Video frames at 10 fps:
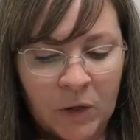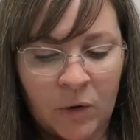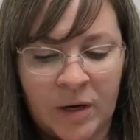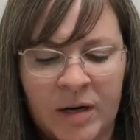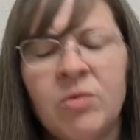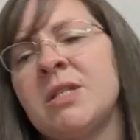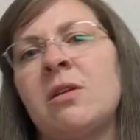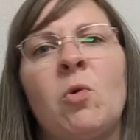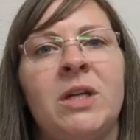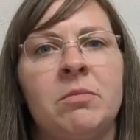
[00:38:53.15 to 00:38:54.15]
or it was
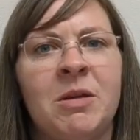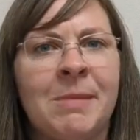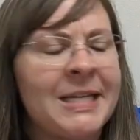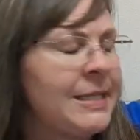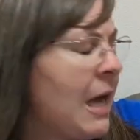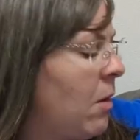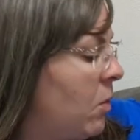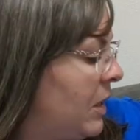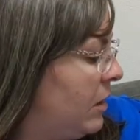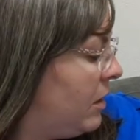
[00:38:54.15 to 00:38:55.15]
going to be my Sal
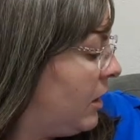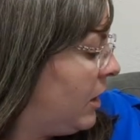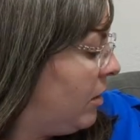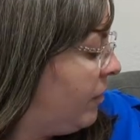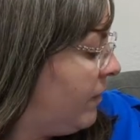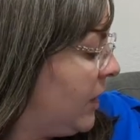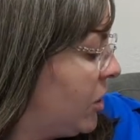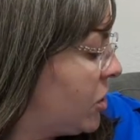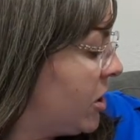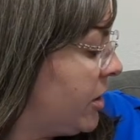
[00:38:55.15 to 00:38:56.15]
one, and I
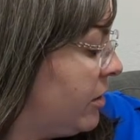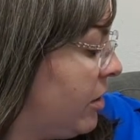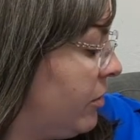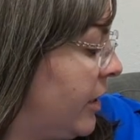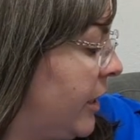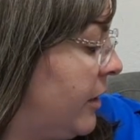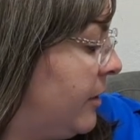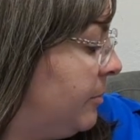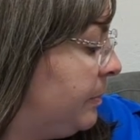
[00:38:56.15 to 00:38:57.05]
finished it already.